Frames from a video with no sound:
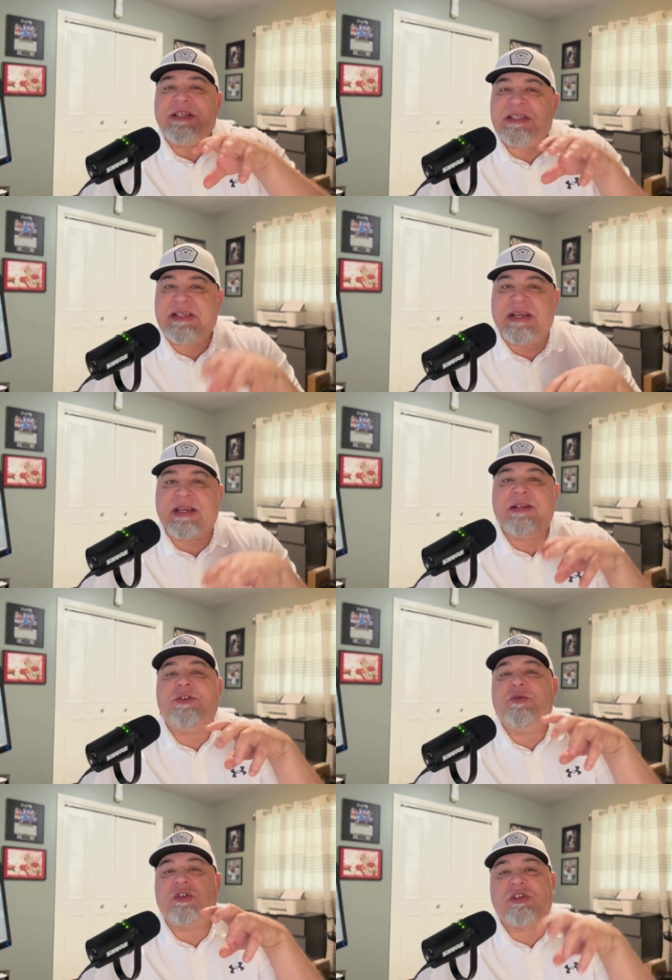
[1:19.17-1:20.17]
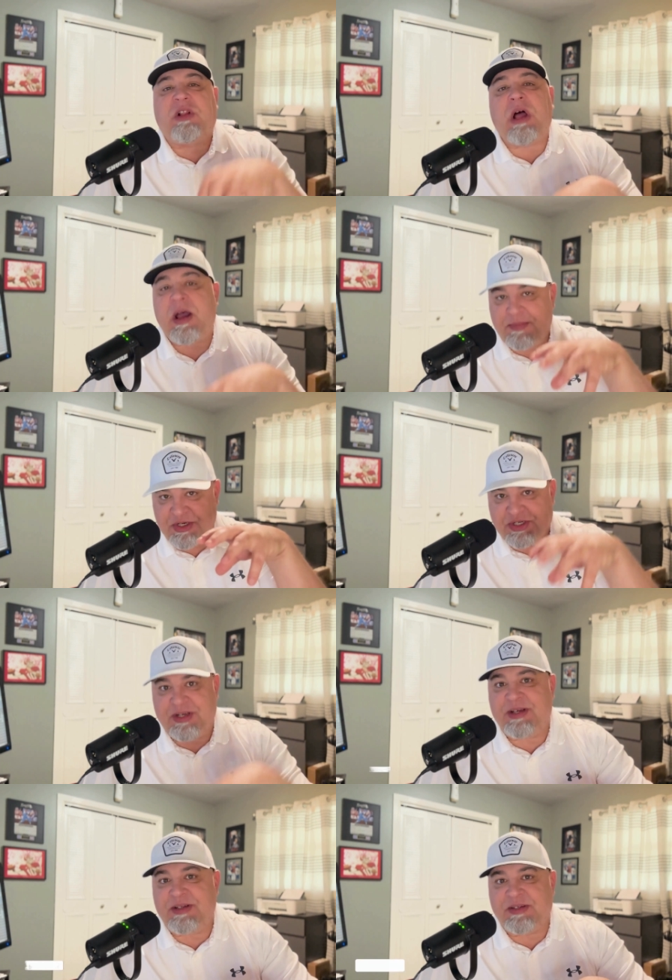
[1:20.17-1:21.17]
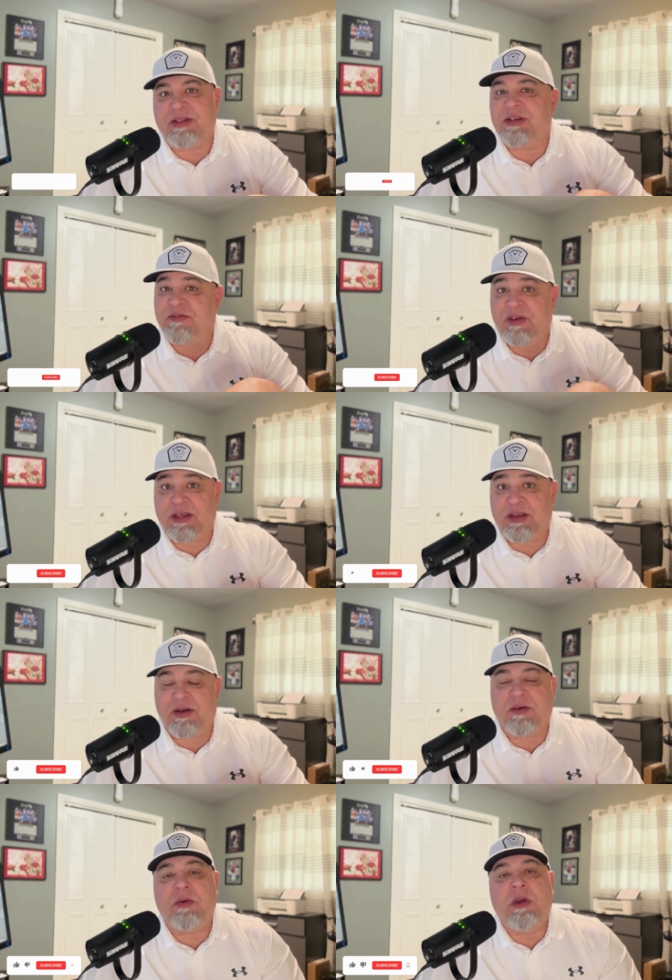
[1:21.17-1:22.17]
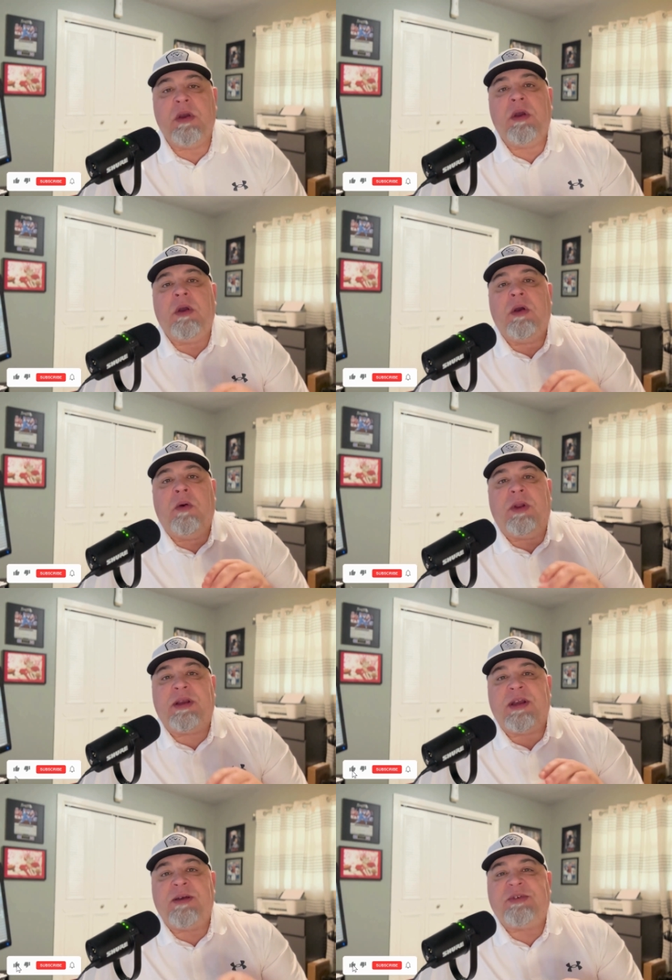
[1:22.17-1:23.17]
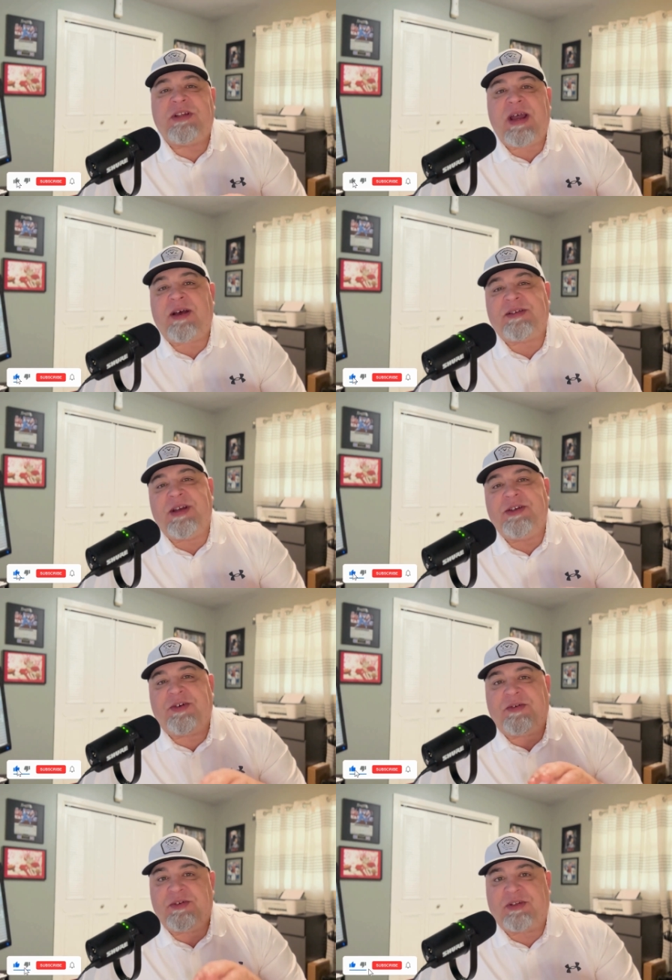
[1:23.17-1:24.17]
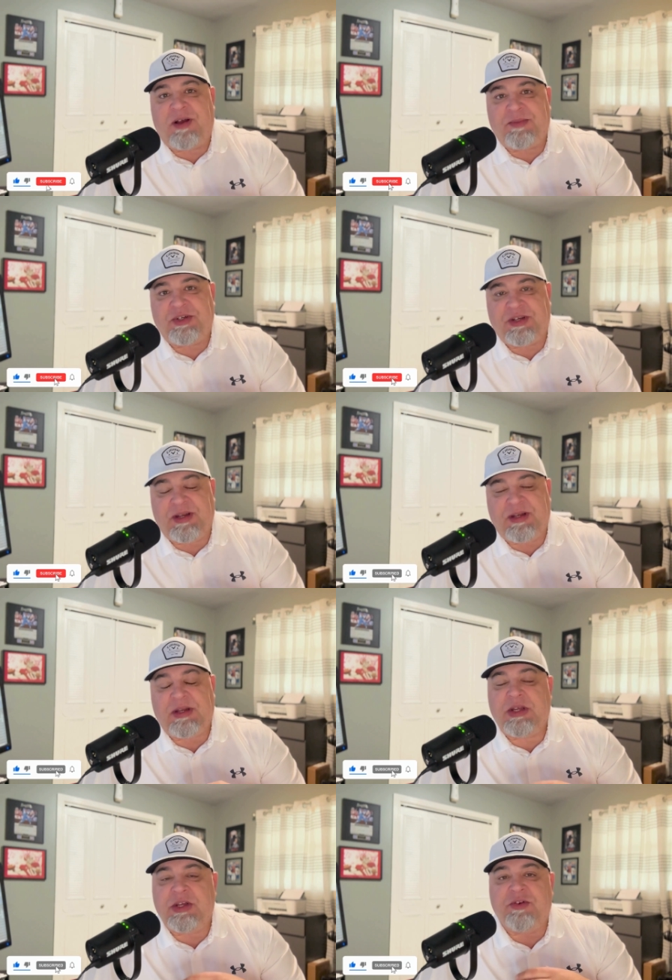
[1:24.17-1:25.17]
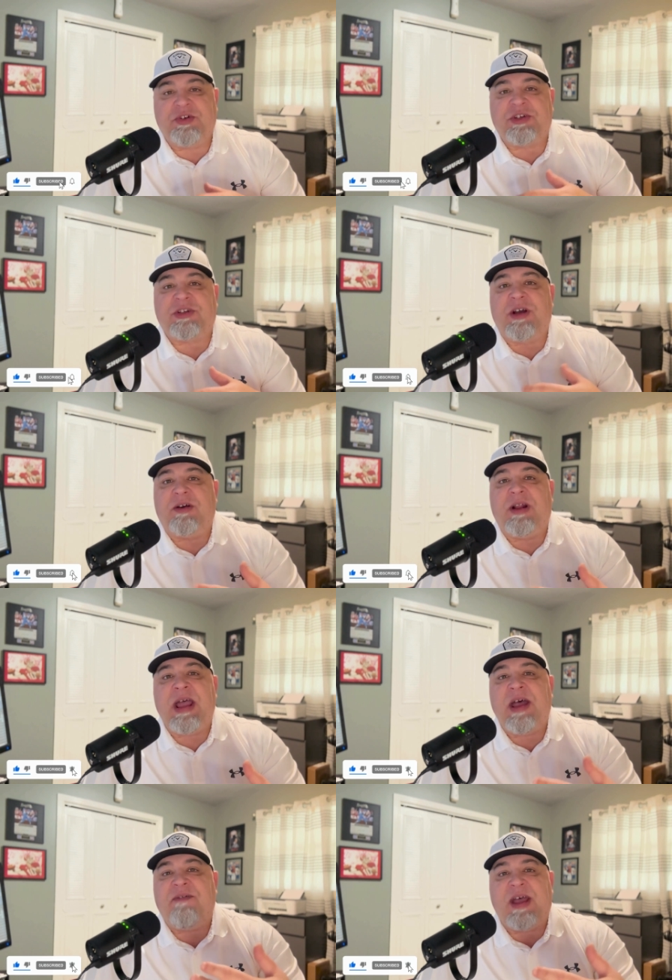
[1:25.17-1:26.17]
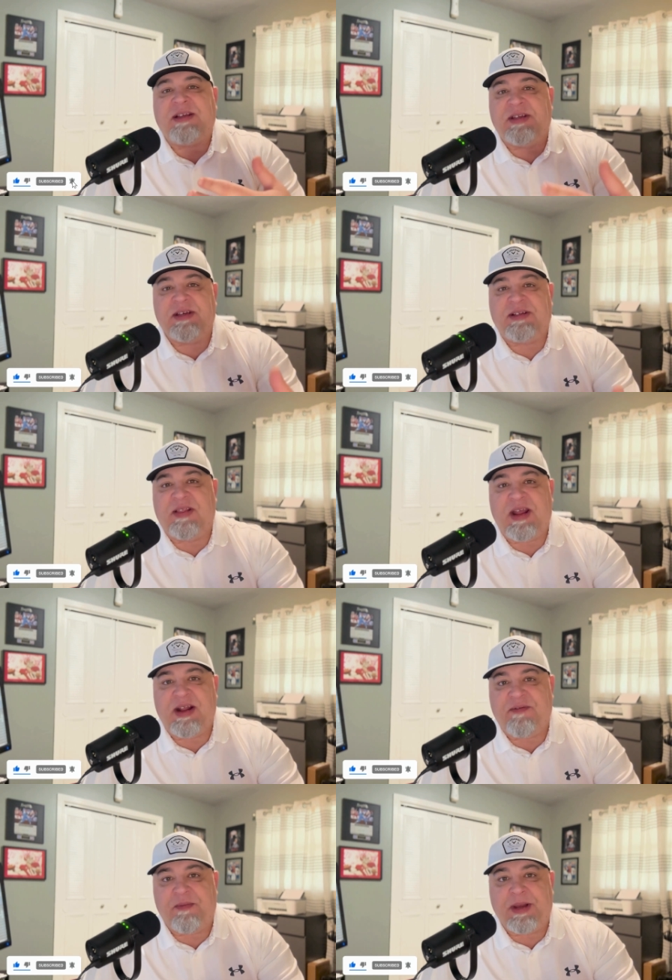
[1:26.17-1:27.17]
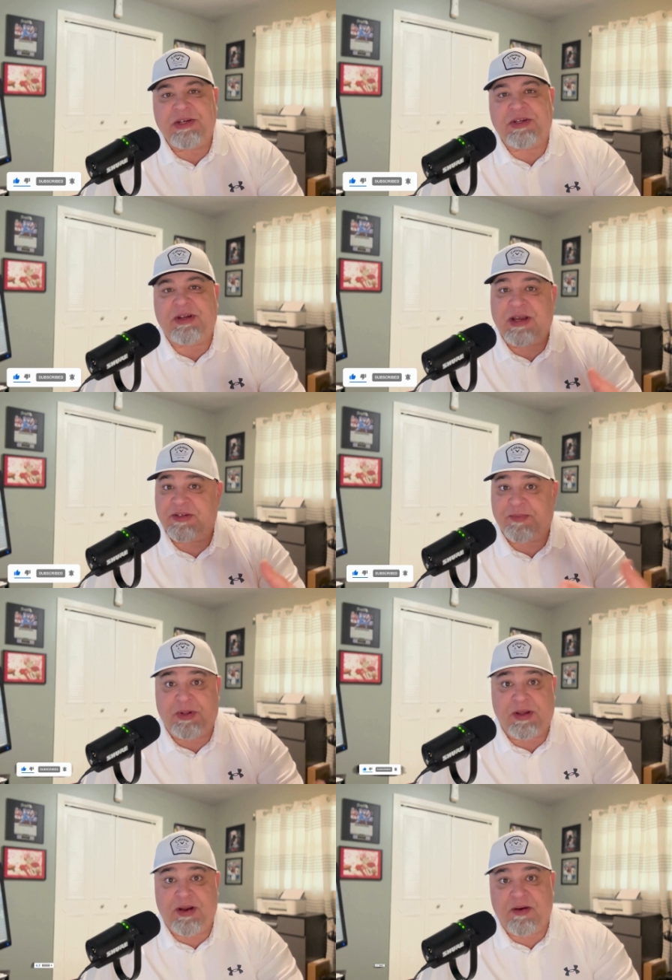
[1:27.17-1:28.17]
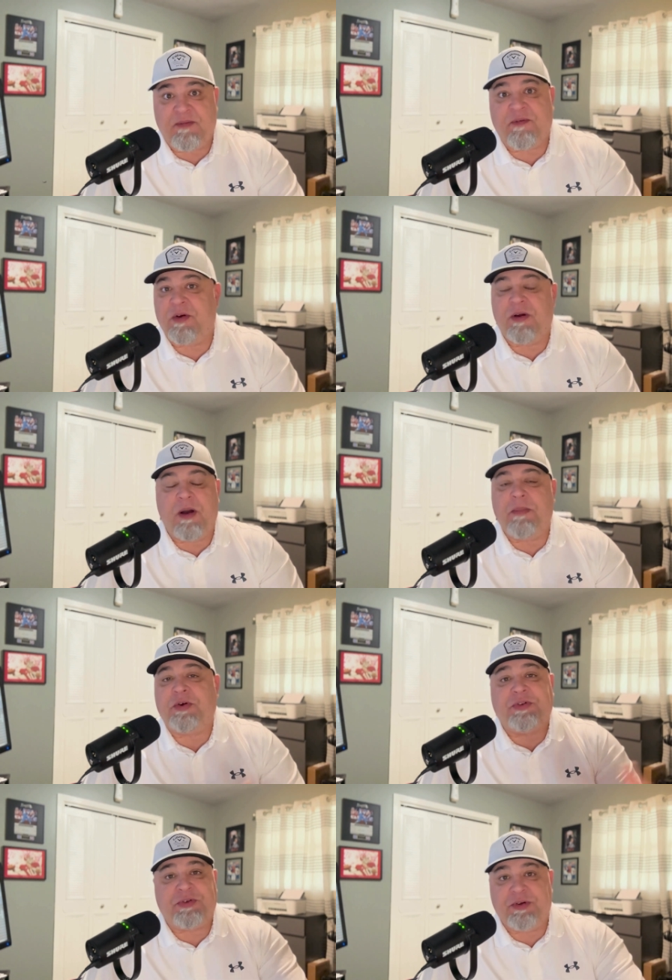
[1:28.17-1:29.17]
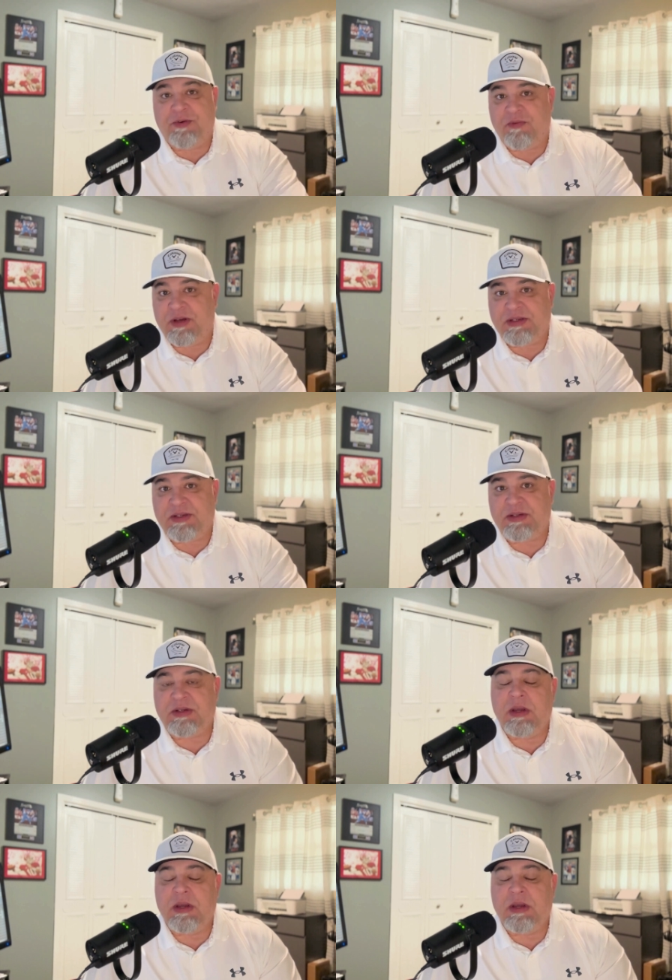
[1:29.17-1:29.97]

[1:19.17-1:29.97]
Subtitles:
sticking to slot machines in this video, when it comes to house edge on a slot machine, you're just not going to have access to that information as a player for a multitude of reasons.